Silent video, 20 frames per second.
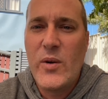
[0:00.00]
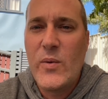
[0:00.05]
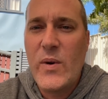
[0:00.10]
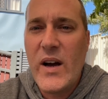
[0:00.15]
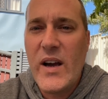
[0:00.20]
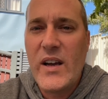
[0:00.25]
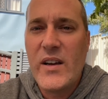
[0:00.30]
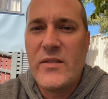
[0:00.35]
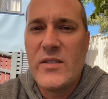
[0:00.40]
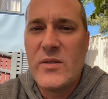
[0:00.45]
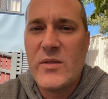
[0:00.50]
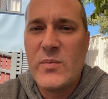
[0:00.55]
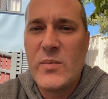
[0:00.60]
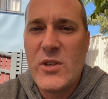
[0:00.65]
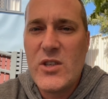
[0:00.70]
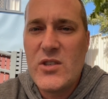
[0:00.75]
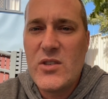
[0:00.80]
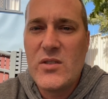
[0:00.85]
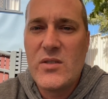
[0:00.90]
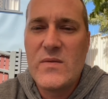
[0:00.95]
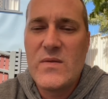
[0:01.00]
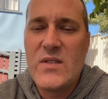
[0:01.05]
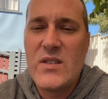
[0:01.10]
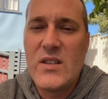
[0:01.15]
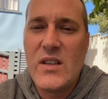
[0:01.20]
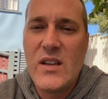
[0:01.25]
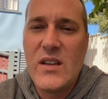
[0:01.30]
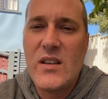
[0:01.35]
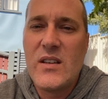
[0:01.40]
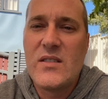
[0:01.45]
way of admission of
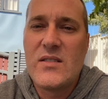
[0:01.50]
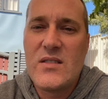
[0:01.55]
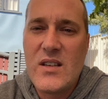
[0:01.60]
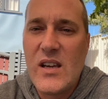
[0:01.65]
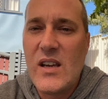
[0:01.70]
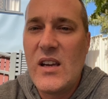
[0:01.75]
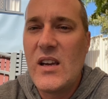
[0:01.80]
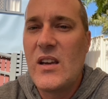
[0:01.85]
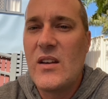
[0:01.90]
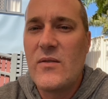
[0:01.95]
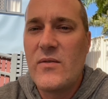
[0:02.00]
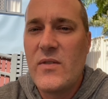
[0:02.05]
sin and seeking